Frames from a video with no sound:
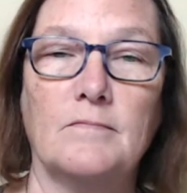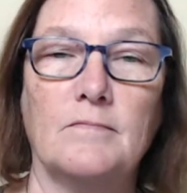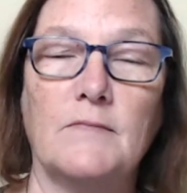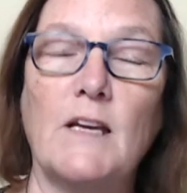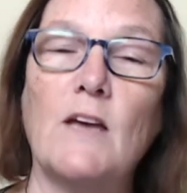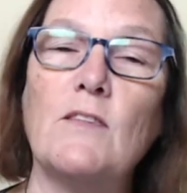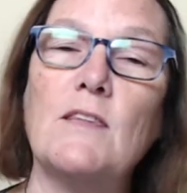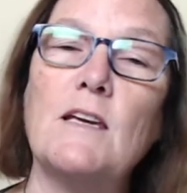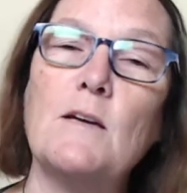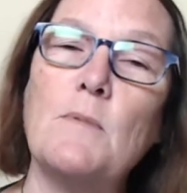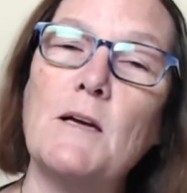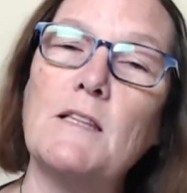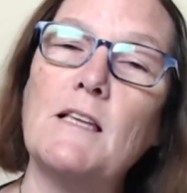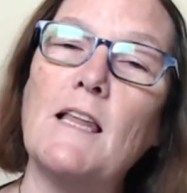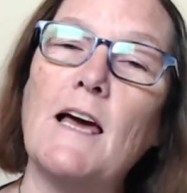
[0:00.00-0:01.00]
Now, think
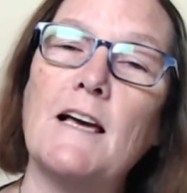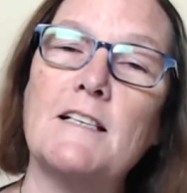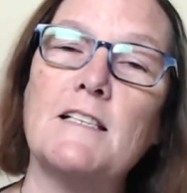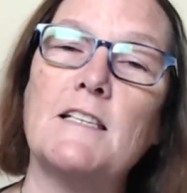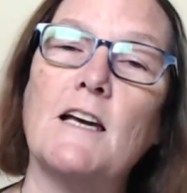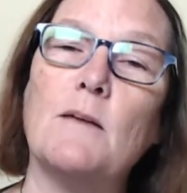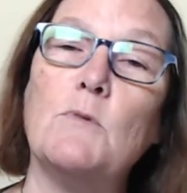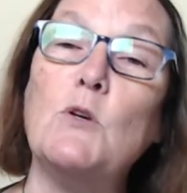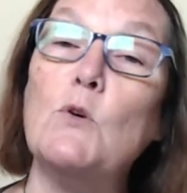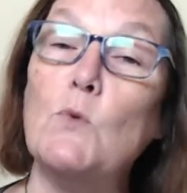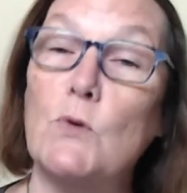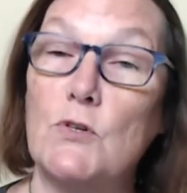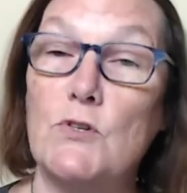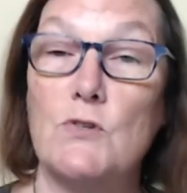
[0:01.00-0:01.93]
about the last time you were